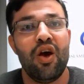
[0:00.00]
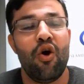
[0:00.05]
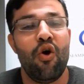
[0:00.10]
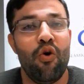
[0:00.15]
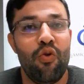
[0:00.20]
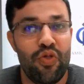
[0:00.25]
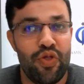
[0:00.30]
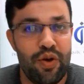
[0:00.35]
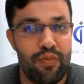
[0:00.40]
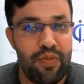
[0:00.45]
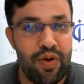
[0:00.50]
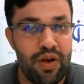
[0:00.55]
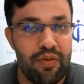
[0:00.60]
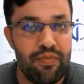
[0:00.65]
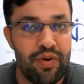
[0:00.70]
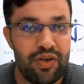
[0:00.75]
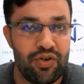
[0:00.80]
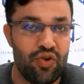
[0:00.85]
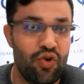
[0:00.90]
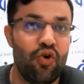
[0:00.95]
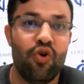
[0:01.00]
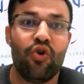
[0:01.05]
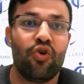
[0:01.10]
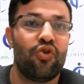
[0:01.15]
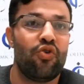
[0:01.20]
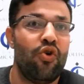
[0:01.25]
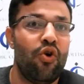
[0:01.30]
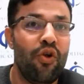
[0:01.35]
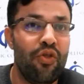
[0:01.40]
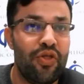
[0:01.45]
on the papers
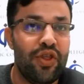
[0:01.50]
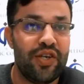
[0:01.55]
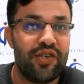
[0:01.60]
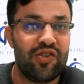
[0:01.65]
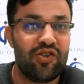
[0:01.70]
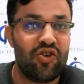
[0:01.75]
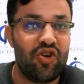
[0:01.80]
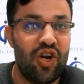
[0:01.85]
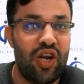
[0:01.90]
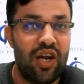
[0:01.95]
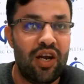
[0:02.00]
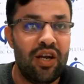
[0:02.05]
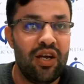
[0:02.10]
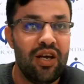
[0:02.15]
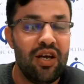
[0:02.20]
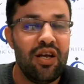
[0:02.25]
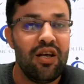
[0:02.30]
or on the screen.